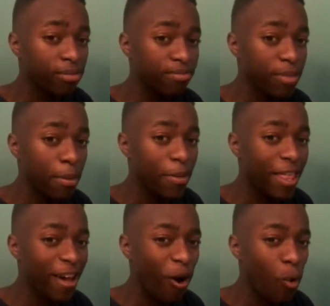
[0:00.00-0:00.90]
maybe
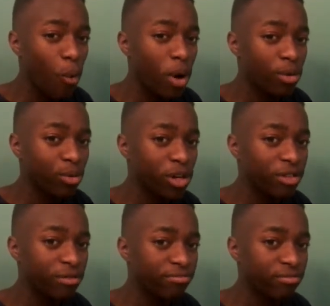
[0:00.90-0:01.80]
that 01
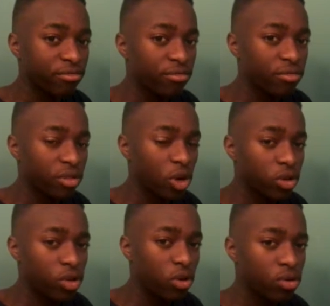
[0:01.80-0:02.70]
run, or
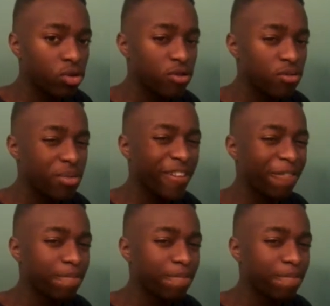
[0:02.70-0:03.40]
02, but